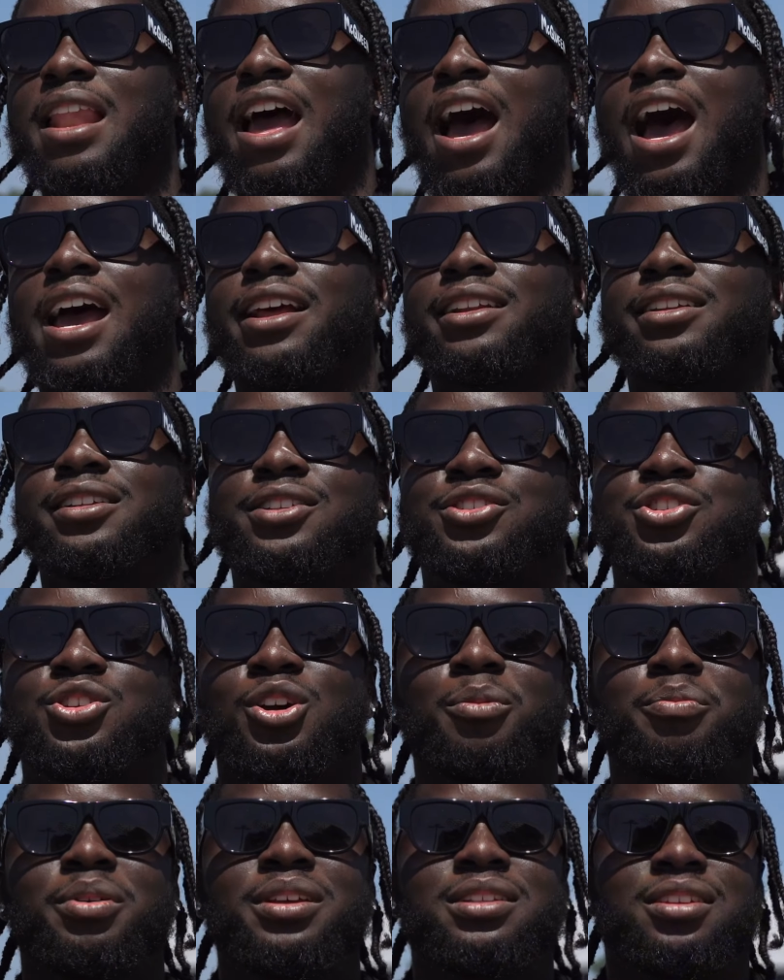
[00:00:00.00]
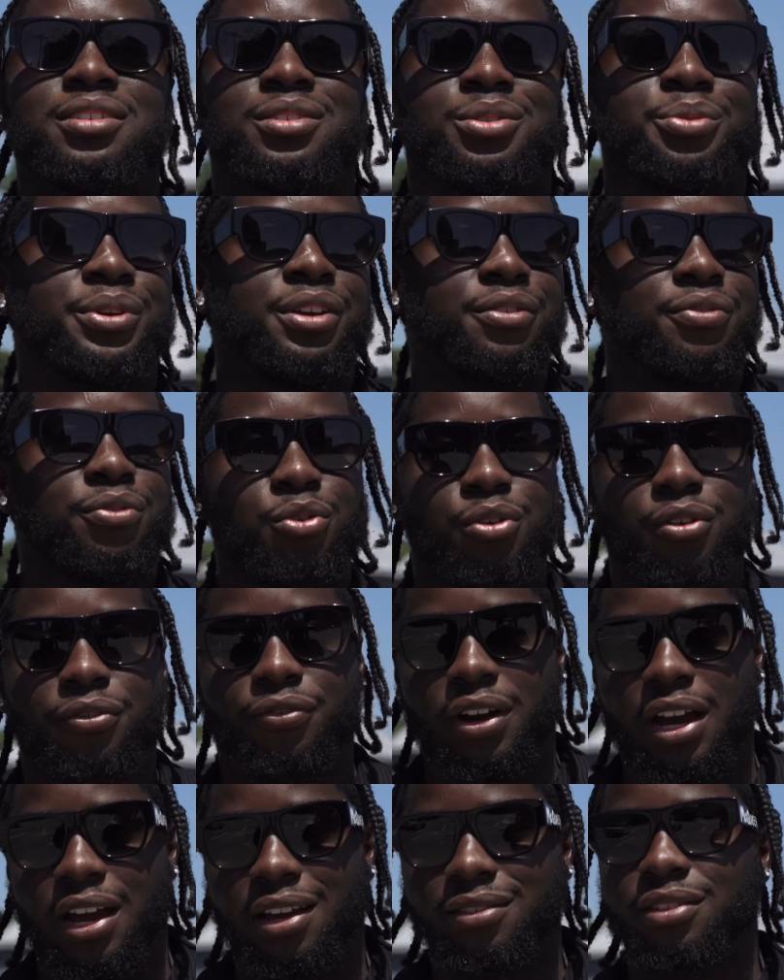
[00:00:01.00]
not jump into three, four,
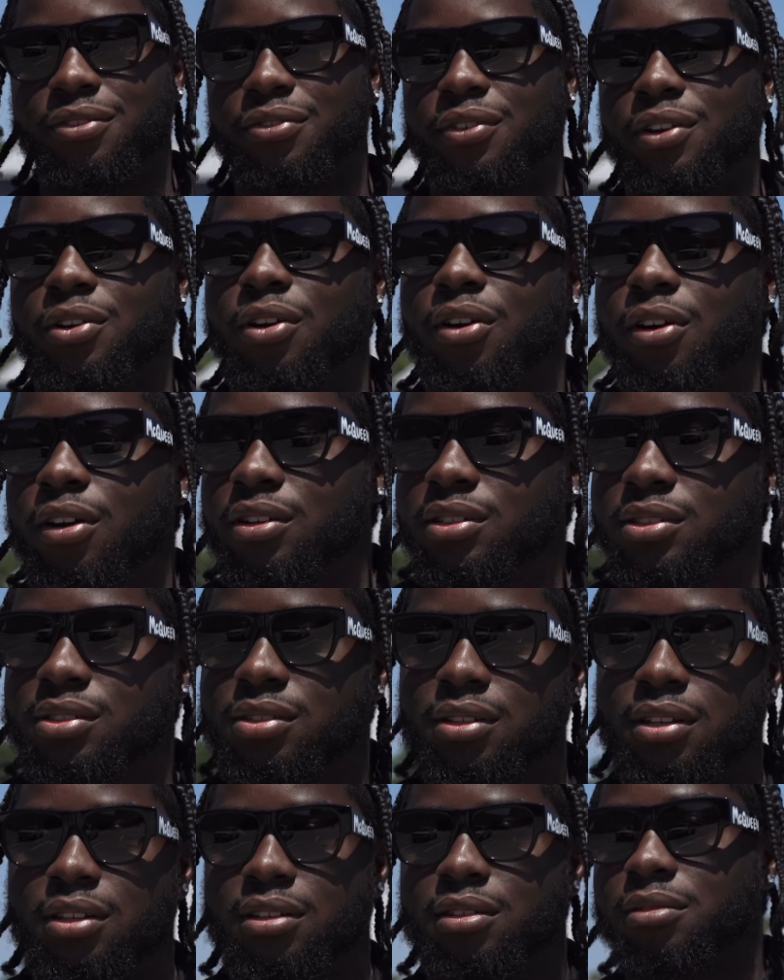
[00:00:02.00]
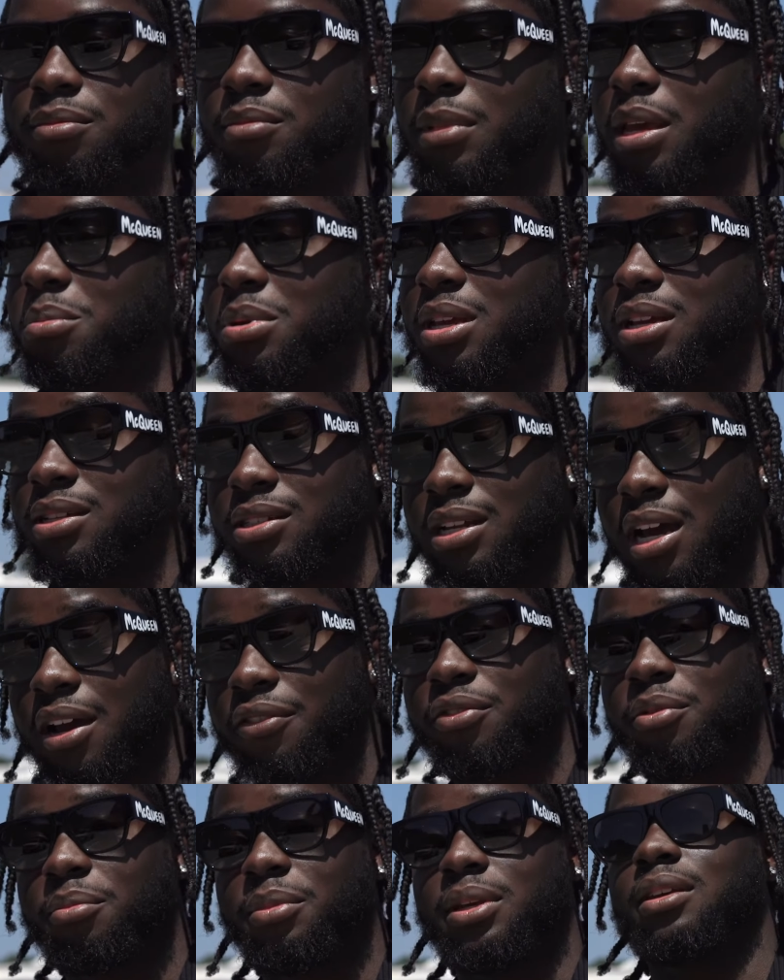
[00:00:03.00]
five different cars. Maybe it's not
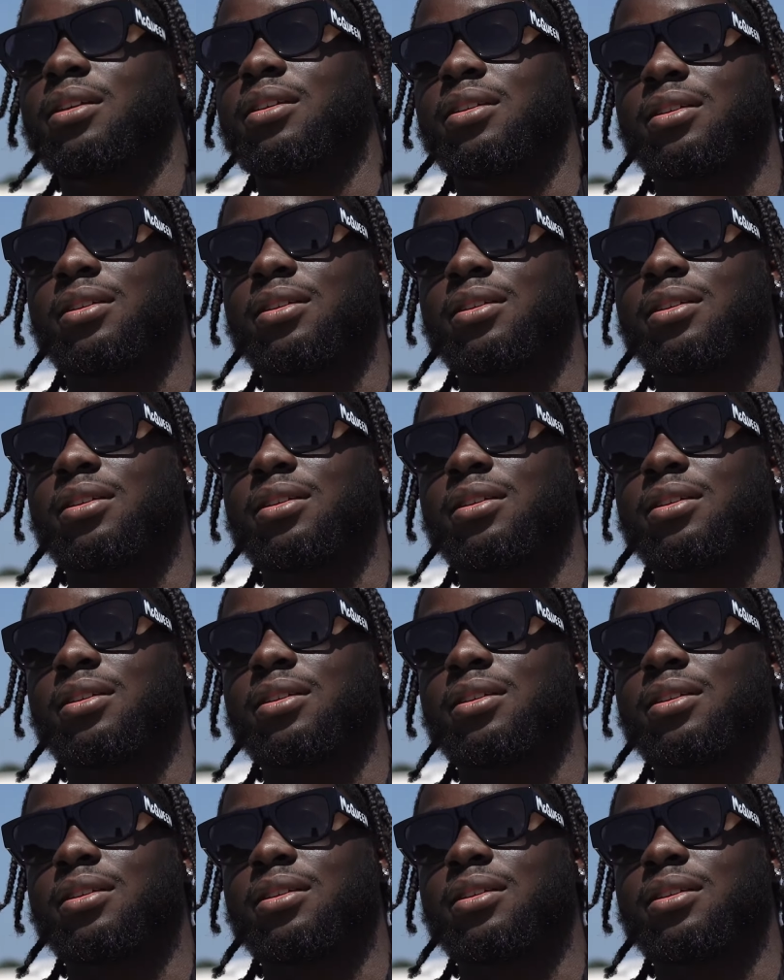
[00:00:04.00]
for me.